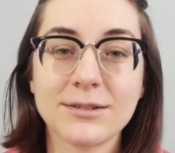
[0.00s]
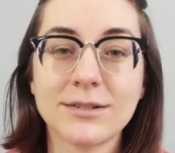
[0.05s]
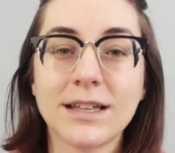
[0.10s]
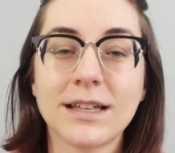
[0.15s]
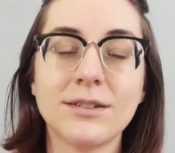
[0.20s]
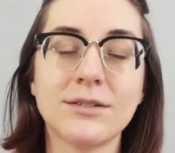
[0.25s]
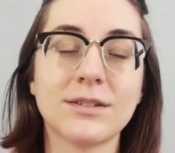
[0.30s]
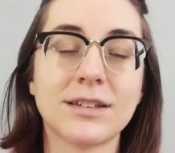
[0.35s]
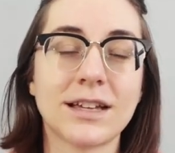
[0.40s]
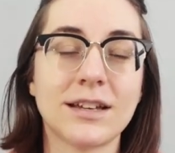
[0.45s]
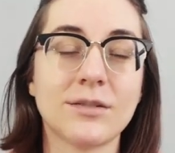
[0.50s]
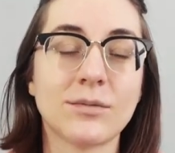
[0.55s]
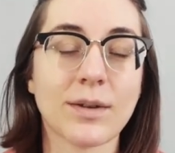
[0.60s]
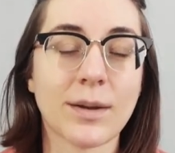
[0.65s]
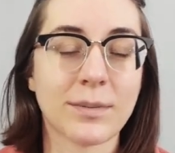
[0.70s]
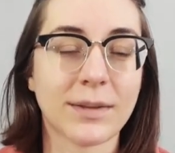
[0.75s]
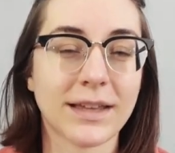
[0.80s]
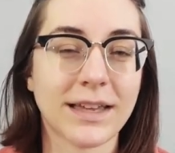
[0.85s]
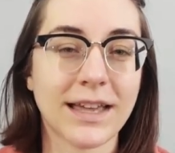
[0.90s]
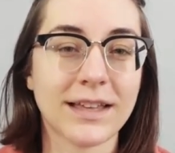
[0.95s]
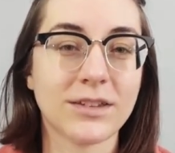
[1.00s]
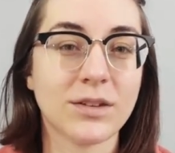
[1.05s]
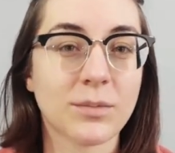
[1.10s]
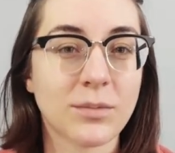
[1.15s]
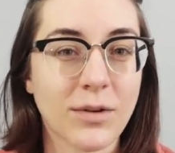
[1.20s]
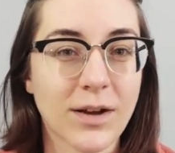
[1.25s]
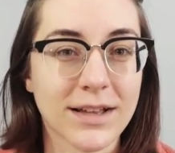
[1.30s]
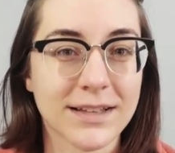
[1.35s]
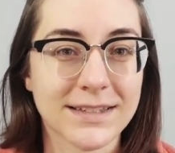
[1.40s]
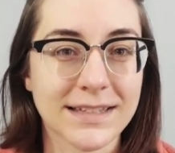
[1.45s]
so that you can replicate the
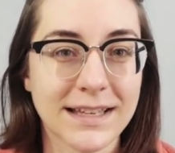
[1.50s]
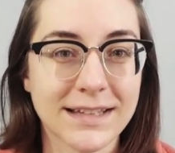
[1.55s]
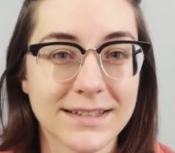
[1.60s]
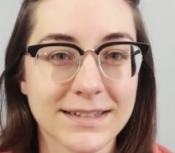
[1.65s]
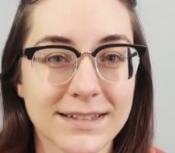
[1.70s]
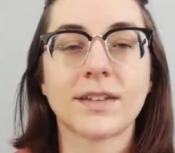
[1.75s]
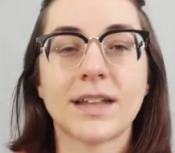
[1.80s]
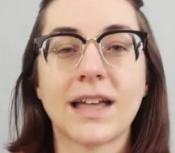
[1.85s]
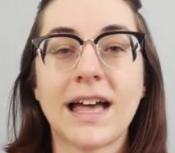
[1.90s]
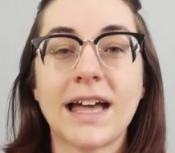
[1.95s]
process.